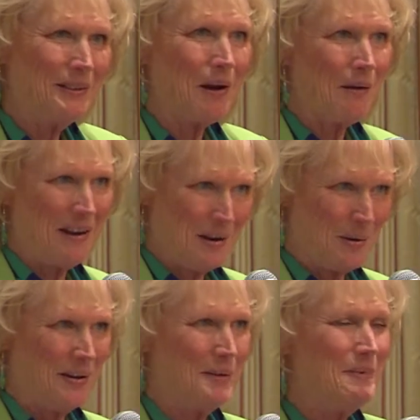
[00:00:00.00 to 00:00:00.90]
Drive Safe
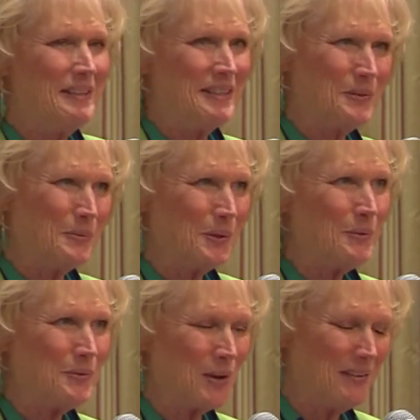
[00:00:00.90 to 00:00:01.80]
Hampton Roads
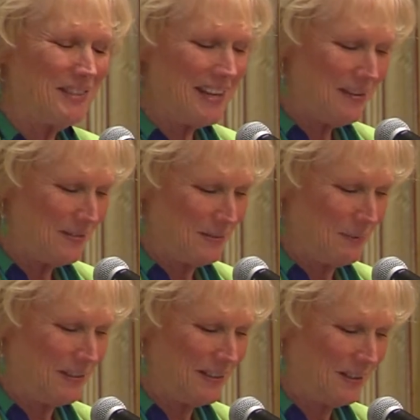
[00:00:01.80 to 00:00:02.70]
recently honored people
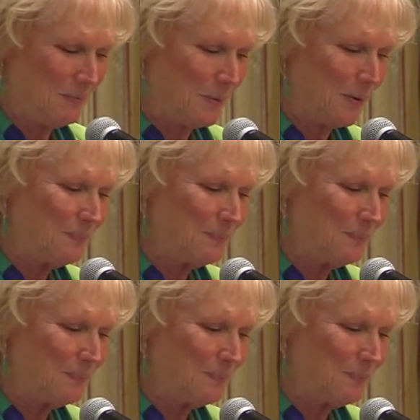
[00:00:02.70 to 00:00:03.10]
from around